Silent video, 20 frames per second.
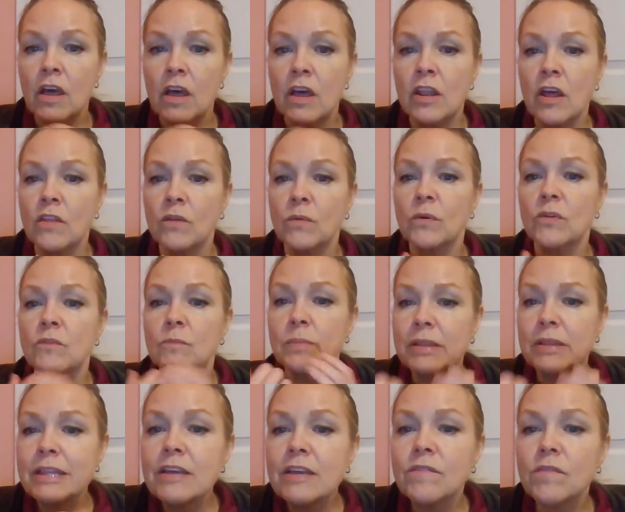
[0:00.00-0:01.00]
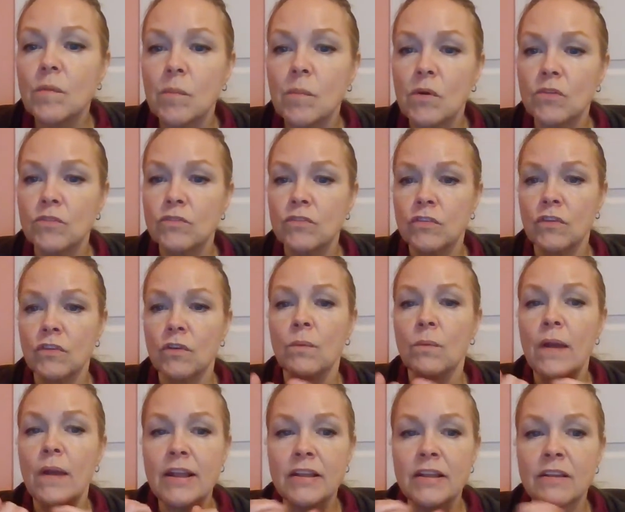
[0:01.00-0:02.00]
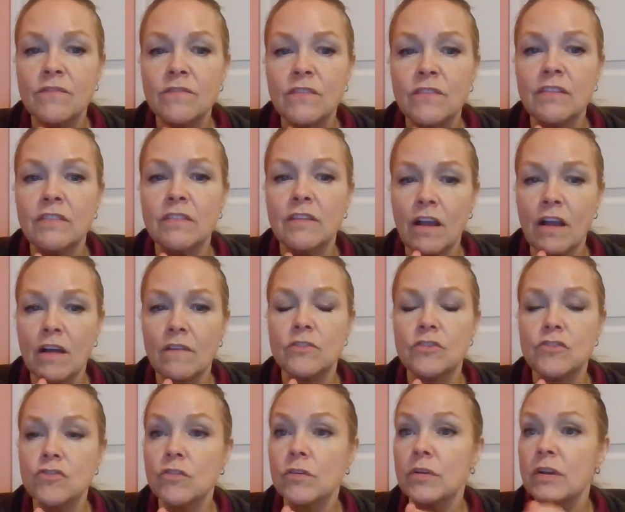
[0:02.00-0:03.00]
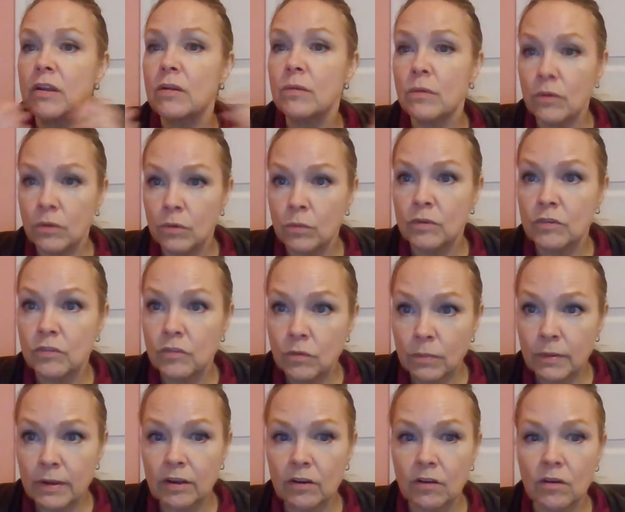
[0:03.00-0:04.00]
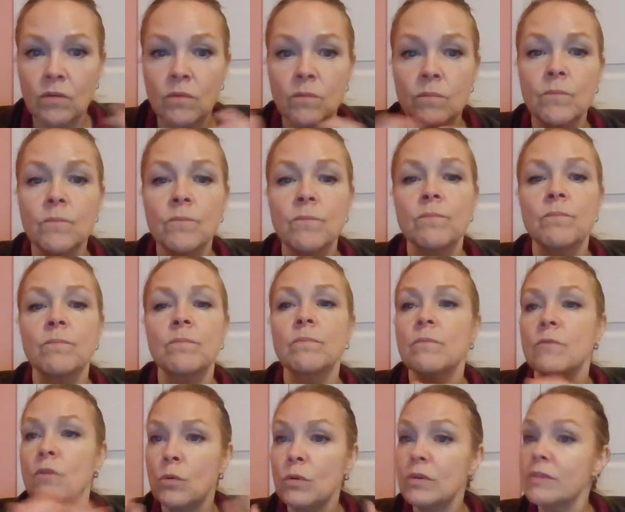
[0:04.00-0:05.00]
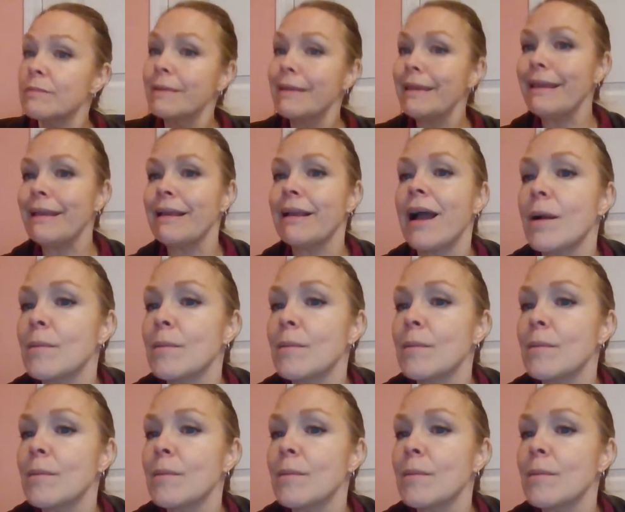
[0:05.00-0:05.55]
in other words, believable to and convincing of the jury, who is the reader, who is me.